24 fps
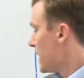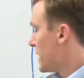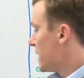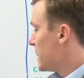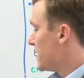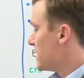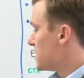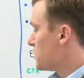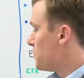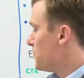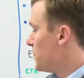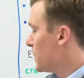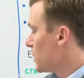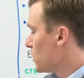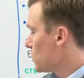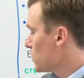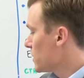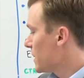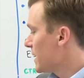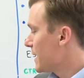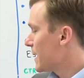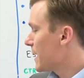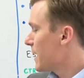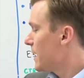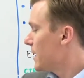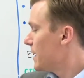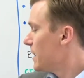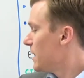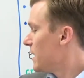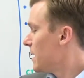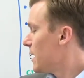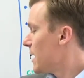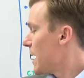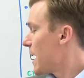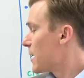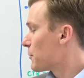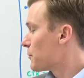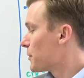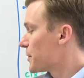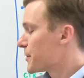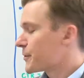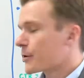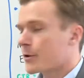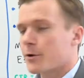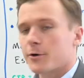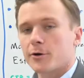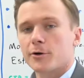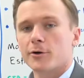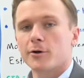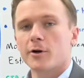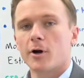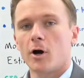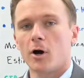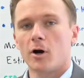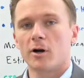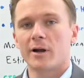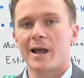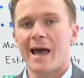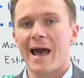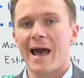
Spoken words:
is building a return on